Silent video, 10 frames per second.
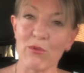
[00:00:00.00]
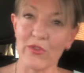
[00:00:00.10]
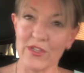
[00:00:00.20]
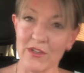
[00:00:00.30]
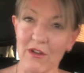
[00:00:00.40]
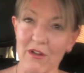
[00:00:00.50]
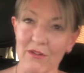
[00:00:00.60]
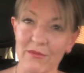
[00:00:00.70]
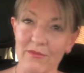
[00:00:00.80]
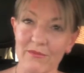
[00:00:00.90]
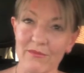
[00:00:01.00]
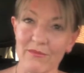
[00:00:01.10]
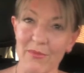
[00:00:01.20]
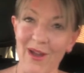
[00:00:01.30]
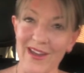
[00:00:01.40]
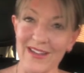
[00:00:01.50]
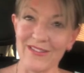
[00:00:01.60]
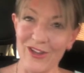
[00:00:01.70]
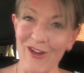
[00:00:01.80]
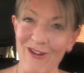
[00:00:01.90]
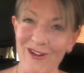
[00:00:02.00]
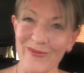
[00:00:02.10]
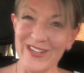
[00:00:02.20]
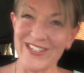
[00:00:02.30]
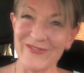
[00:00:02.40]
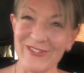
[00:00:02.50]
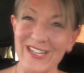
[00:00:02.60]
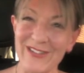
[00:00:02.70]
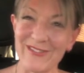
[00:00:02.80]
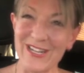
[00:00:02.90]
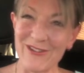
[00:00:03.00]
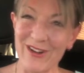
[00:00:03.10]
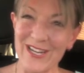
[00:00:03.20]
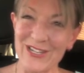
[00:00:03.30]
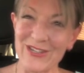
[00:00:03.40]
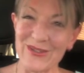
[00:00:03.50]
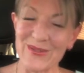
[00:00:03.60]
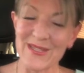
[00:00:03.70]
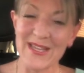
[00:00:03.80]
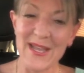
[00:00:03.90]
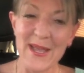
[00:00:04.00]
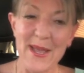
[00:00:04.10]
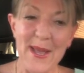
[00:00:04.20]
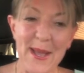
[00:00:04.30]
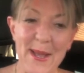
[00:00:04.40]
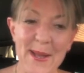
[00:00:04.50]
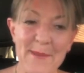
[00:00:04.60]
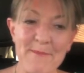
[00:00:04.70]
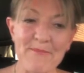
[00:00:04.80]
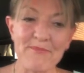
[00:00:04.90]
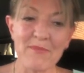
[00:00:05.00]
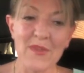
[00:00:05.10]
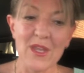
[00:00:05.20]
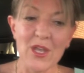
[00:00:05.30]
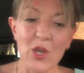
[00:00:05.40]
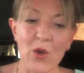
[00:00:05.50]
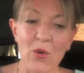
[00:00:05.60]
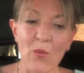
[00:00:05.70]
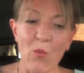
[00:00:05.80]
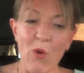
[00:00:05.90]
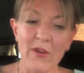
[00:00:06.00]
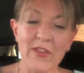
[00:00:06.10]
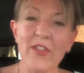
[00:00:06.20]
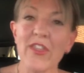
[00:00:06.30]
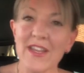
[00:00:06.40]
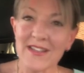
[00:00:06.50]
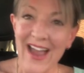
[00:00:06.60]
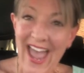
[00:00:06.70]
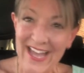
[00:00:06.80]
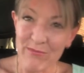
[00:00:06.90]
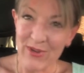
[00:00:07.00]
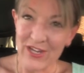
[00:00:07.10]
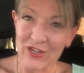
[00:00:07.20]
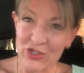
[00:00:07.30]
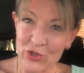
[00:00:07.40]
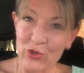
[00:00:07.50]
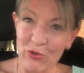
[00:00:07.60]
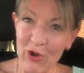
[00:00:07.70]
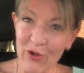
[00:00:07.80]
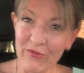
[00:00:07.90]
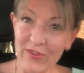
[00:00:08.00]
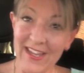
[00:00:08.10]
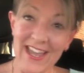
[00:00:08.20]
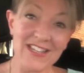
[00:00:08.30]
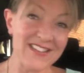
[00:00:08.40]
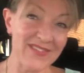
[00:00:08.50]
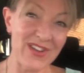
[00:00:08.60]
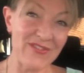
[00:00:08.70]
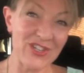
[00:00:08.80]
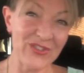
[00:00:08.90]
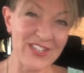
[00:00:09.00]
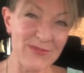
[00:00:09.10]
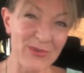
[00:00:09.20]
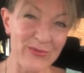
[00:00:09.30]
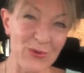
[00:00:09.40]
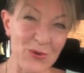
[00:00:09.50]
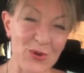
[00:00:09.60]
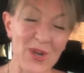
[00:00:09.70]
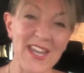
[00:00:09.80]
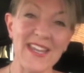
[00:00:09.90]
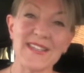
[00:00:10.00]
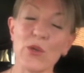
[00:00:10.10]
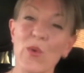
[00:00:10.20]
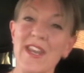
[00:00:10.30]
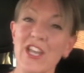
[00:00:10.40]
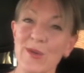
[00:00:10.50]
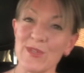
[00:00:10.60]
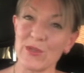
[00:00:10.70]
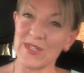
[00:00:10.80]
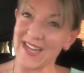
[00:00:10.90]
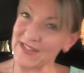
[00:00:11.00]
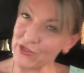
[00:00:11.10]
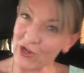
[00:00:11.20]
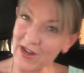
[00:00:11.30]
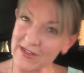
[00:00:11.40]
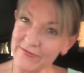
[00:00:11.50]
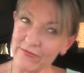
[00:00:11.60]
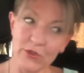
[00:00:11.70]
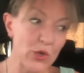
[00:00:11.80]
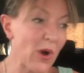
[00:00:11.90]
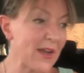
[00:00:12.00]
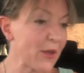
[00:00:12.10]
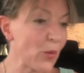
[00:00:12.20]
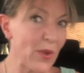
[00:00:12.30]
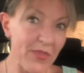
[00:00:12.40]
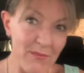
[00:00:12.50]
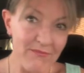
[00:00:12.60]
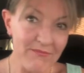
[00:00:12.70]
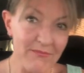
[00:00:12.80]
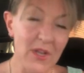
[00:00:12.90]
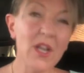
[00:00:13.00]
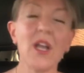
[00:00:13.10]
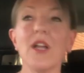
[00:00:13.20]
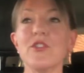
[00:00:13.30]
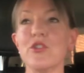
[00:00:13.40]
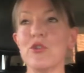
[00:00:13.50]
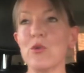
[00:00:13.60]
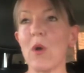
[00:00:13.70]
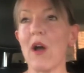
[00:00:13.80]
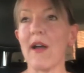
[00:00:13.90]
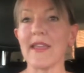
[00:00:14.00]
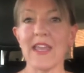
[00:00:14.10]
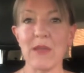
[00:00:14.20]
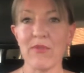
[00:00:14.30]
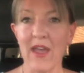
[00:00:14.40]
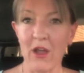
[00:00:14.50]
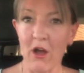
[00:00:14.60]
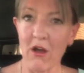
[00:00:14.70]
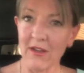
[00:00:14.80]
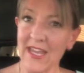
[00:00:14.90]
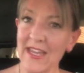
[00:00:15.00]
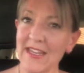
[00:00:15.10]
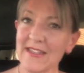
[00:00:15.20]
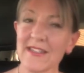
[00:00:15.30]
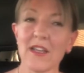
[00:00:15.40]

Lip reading: that are buying the car, which is really, really great news. One of the things I had been unsure of, again because I've never done this before, is when it comes to a test drive, do I go with them? Do I keep their car keys